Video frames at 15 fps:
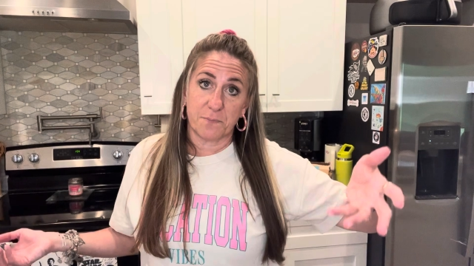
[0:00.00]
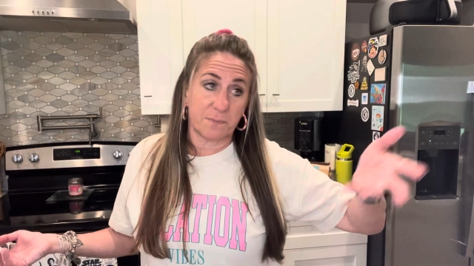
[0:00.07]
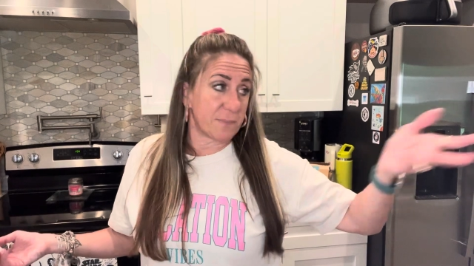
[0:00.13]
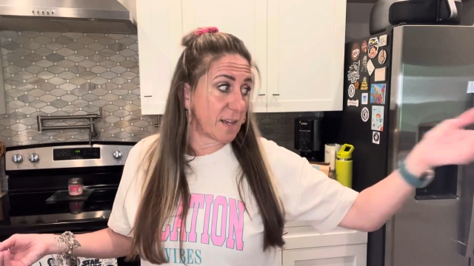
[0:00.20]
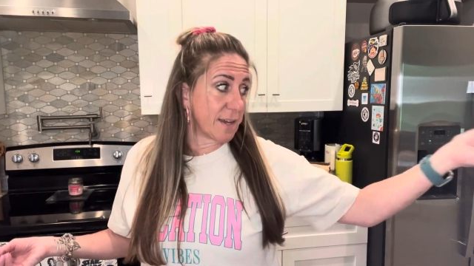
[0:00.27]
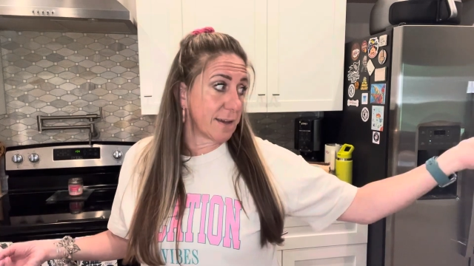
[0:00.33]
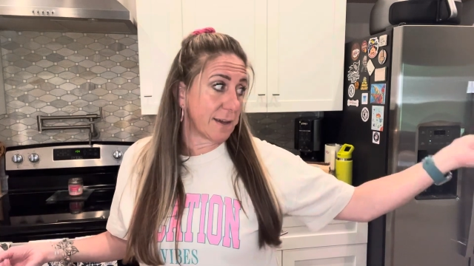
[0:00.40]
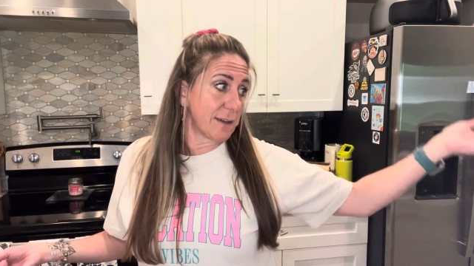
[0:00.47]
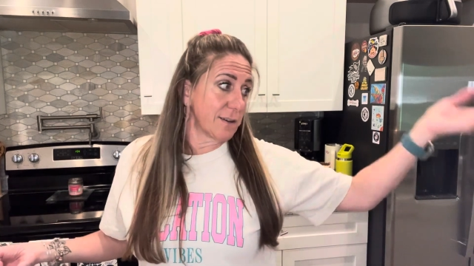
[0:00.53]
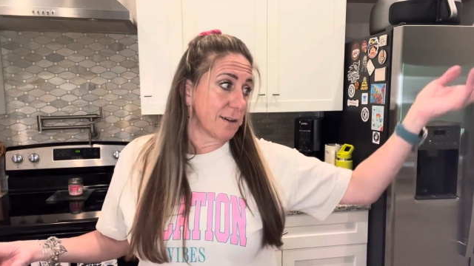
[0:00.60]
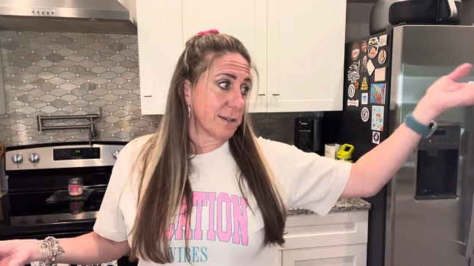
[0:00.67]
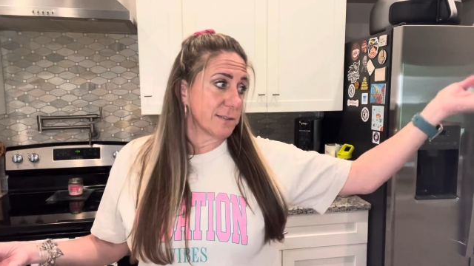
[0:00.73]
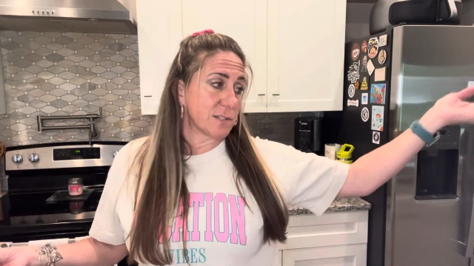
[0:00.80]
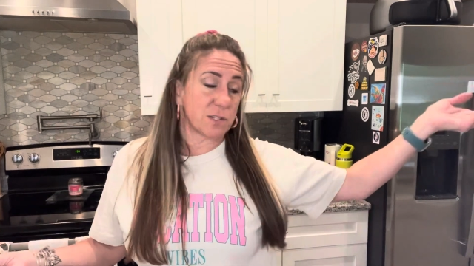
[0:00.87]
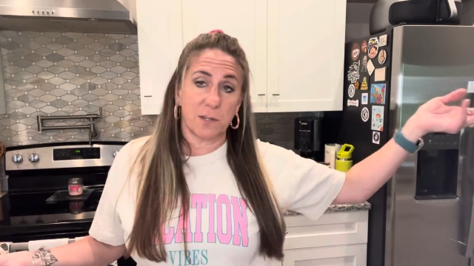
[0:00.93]
I add
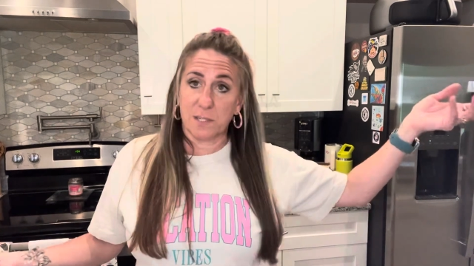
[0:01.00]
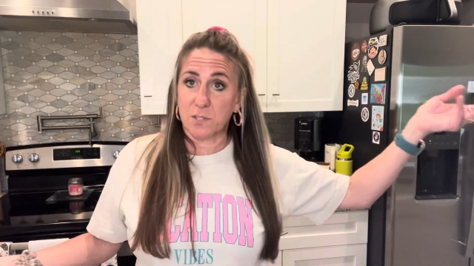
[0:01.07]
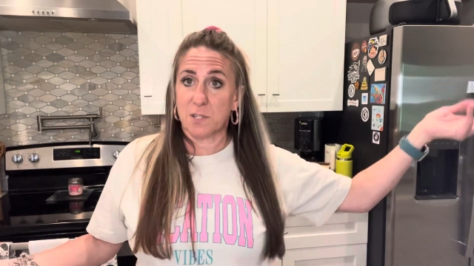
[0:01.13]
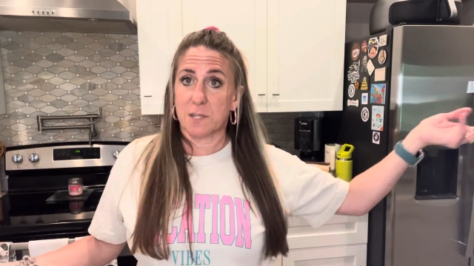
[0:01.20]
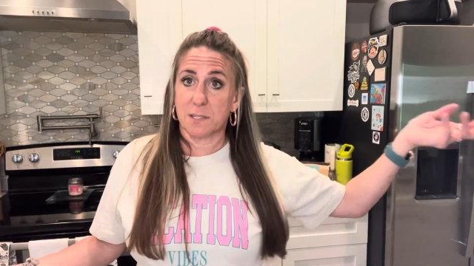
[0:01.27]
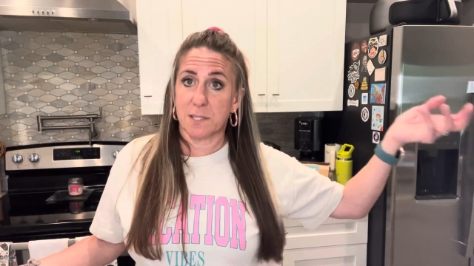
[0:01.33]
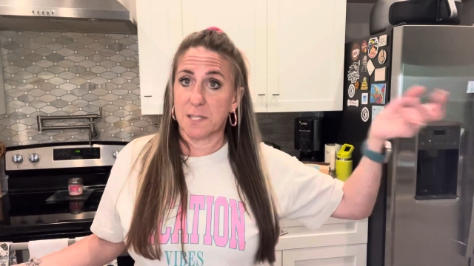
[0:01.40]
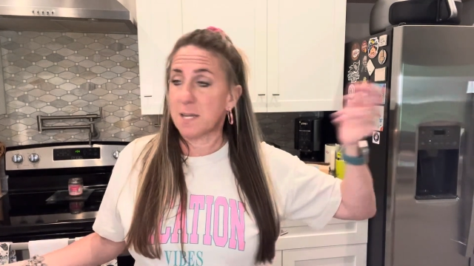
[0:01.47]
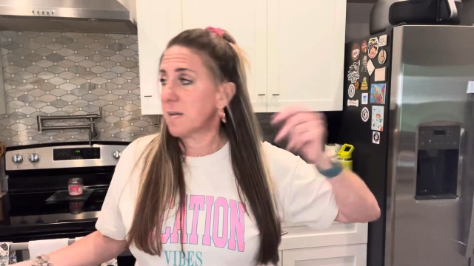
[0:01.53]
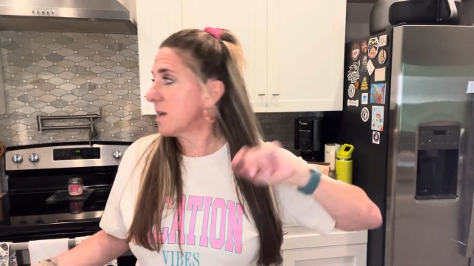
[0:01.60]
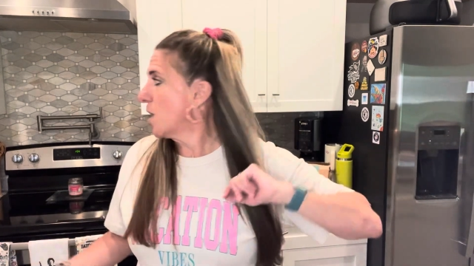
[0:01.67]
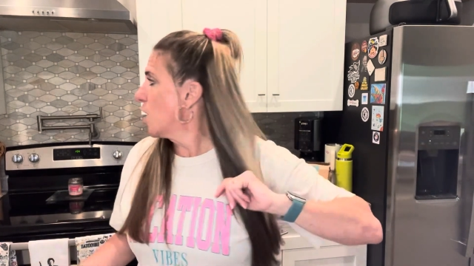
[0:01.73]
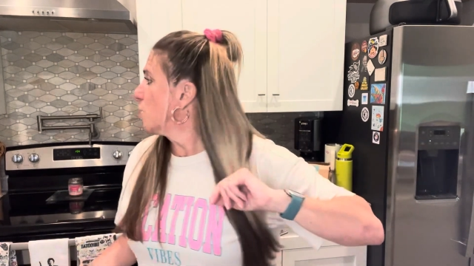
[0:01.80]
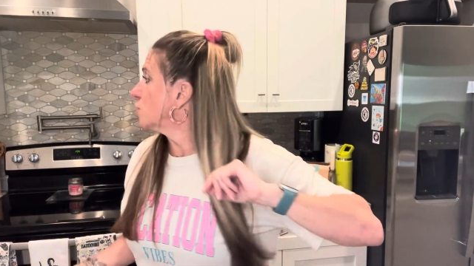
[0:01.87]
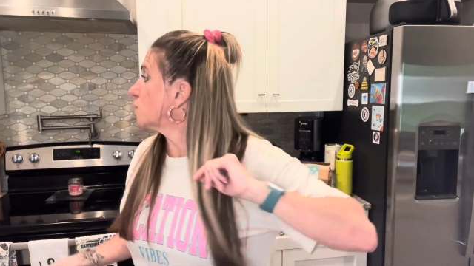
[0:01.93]
on, so as you can see.
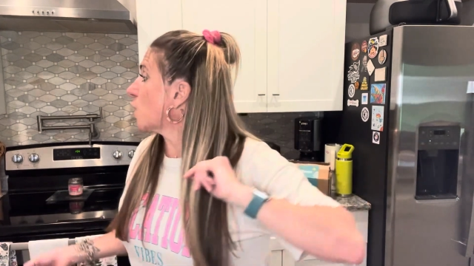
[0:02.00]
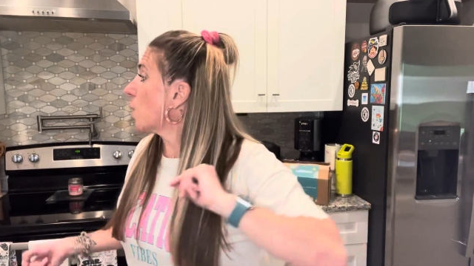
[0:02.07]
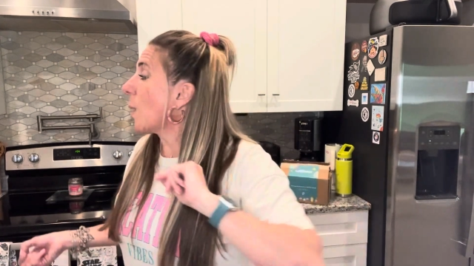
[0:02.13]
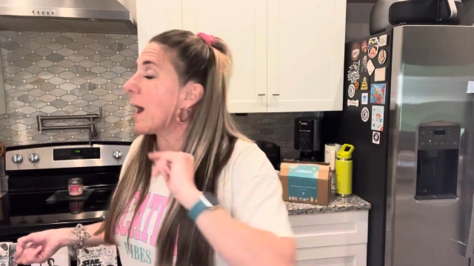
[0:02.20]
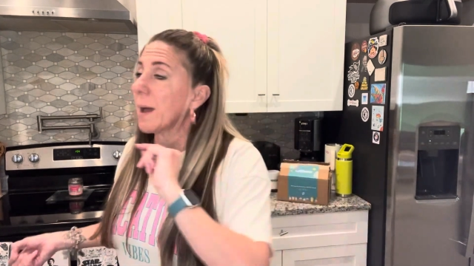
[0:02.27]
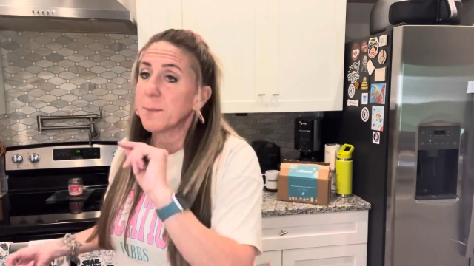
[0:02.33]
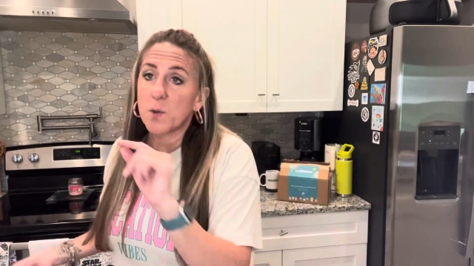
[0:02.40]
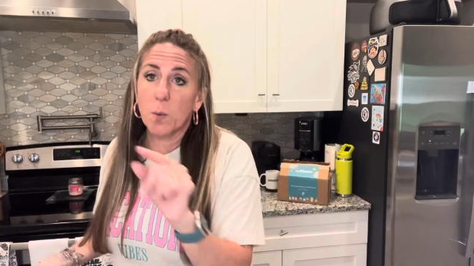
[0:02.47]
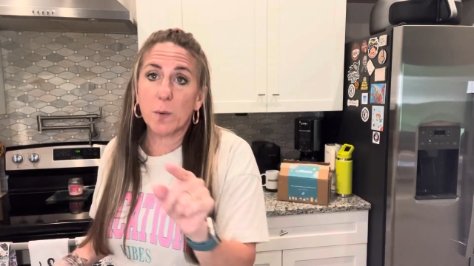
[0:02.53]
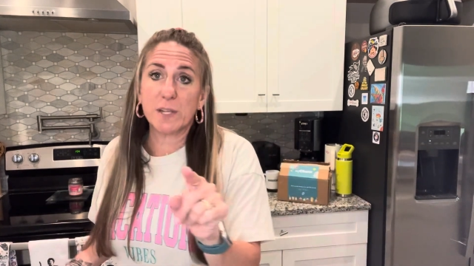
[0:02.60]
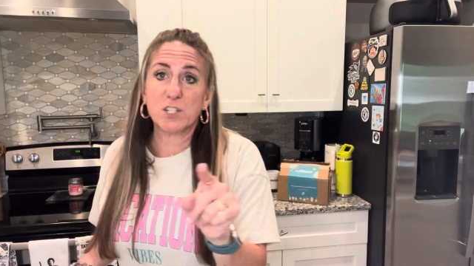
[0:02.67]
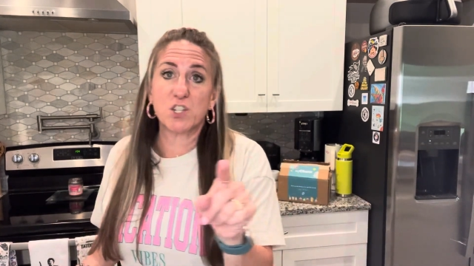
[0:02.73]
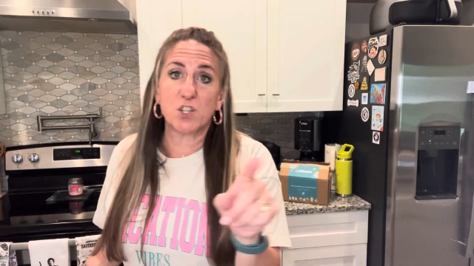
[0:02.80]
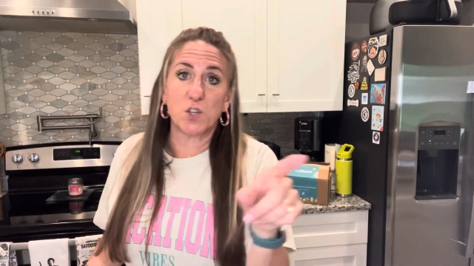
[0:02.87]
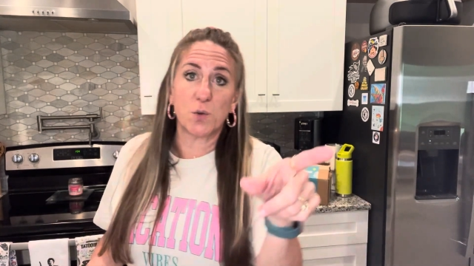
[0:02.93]
So I'm
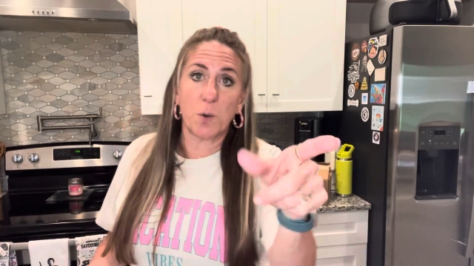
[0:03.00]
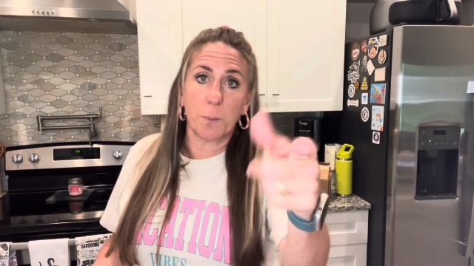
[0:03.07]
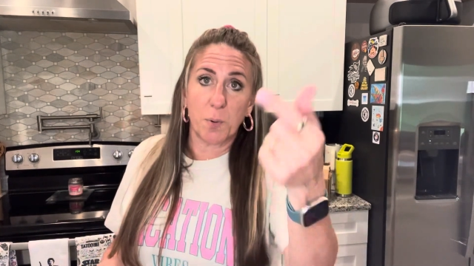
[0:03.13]
going to